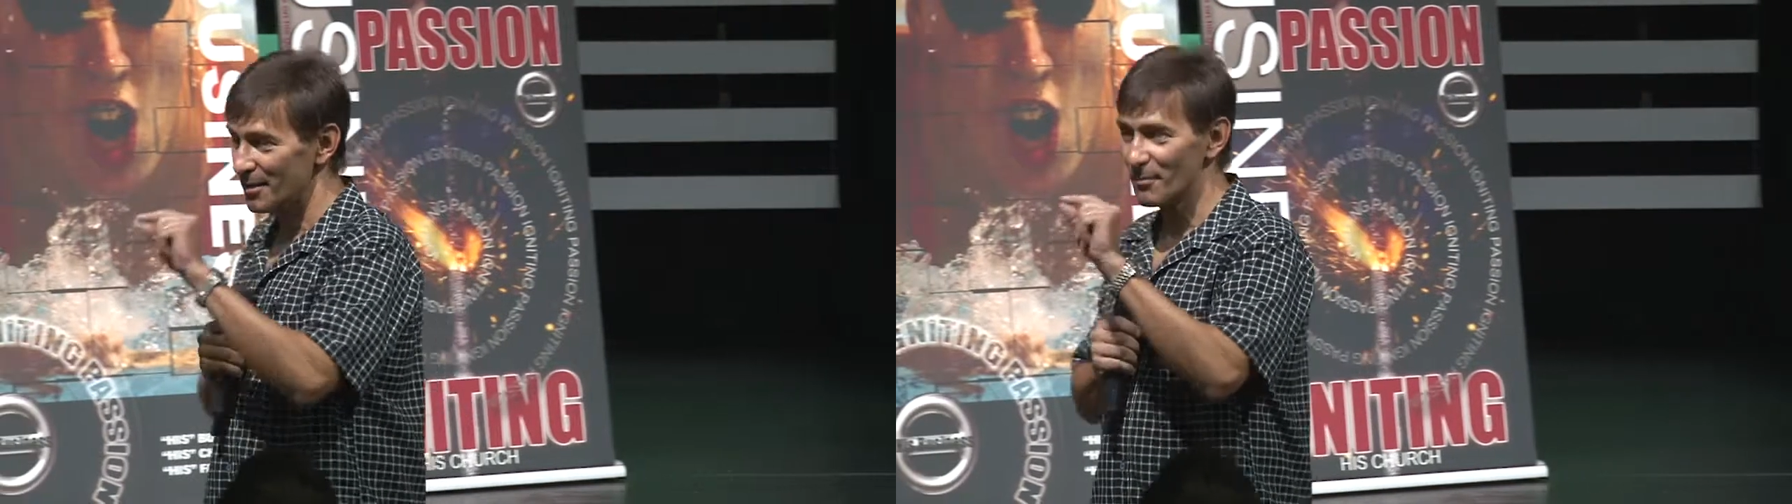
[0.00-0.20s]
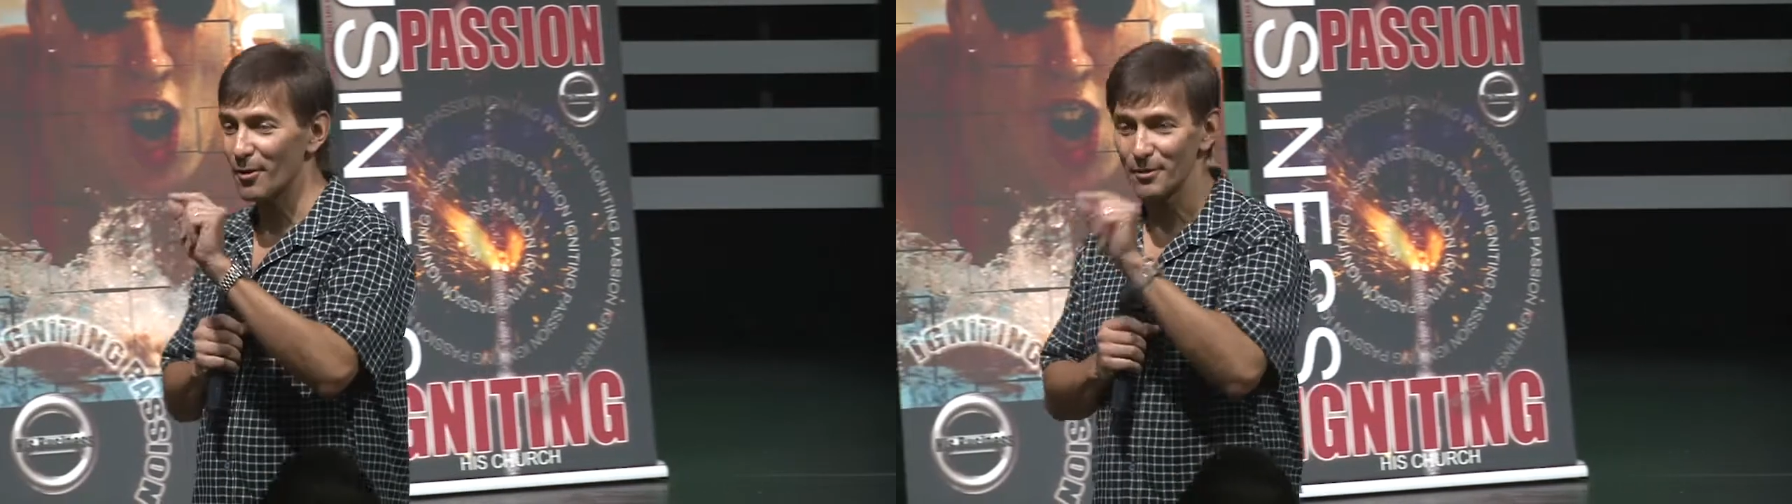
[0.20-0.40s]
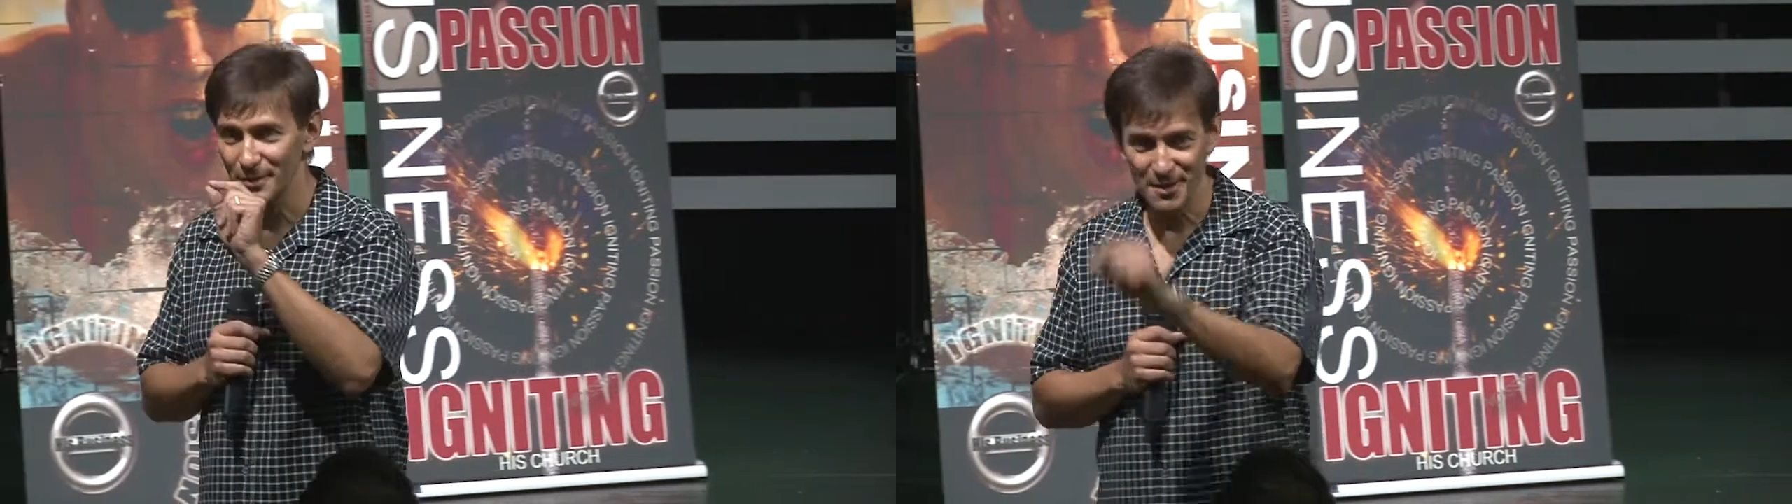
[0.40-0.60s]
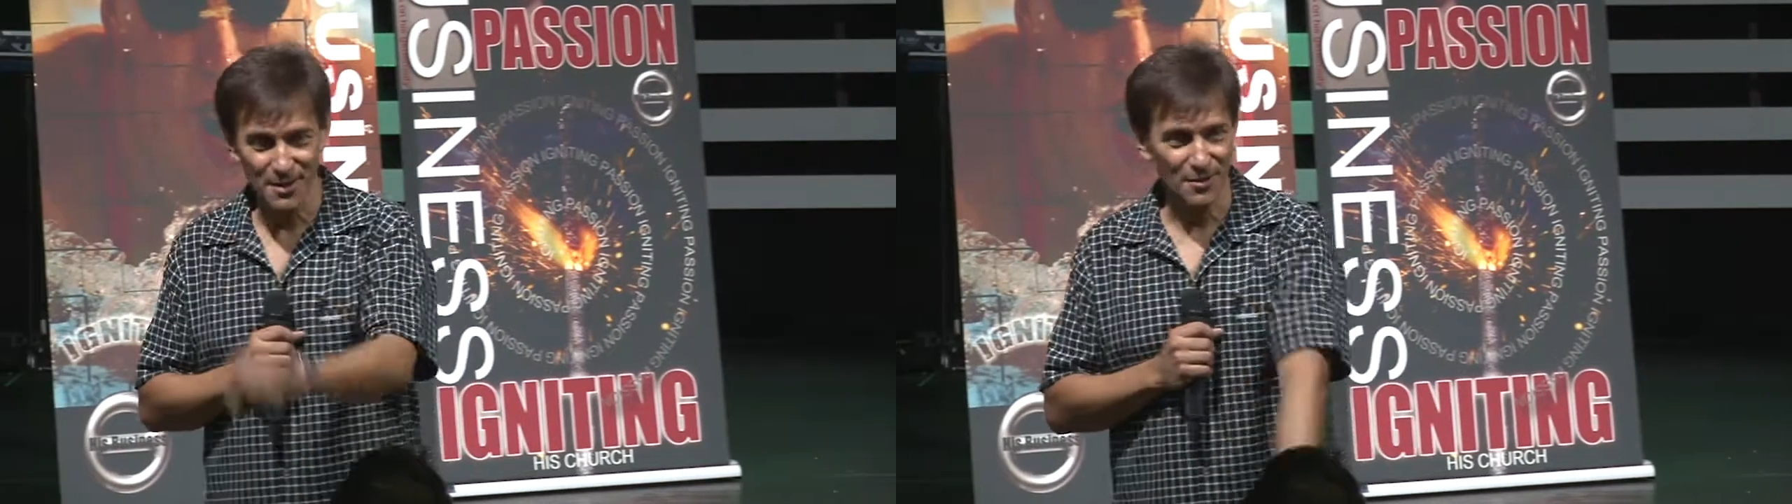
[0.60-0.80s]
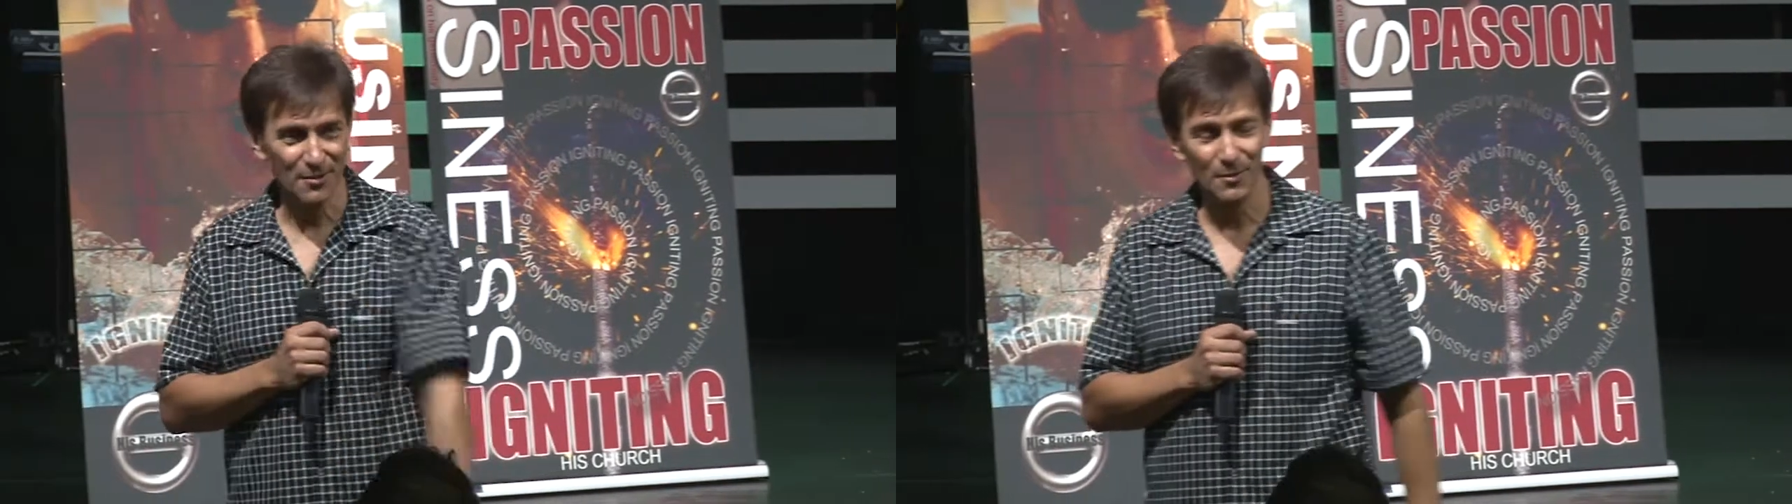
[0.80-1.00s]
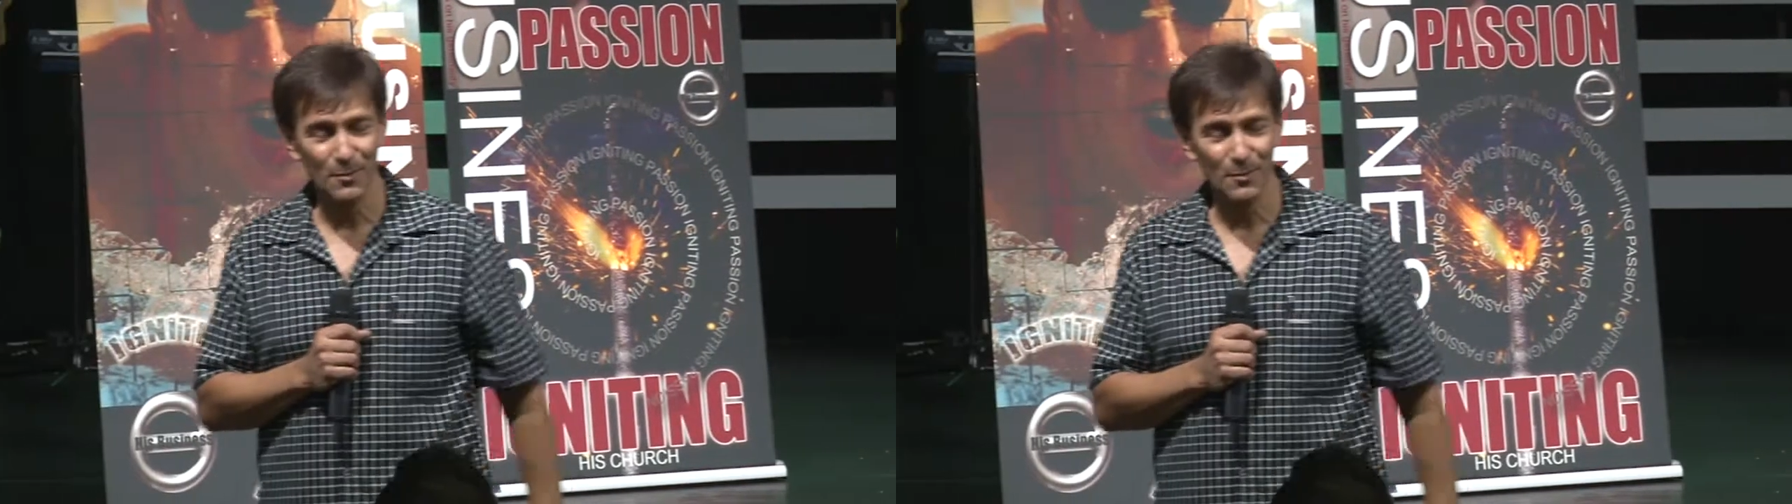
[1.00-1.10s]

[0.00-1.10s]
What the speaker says: moral decision. We